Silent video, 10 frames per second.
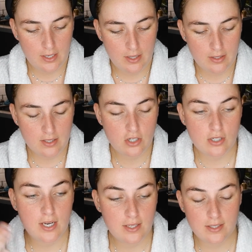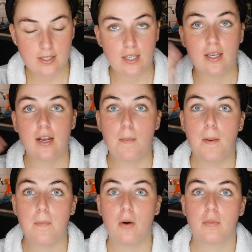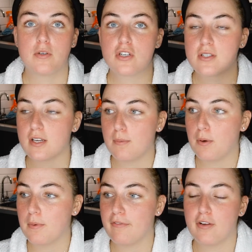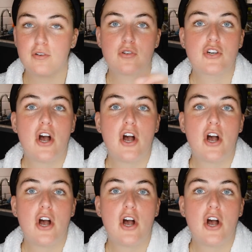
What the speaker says: Now let's just let this sink in a bit more. I'm just going to put my phone on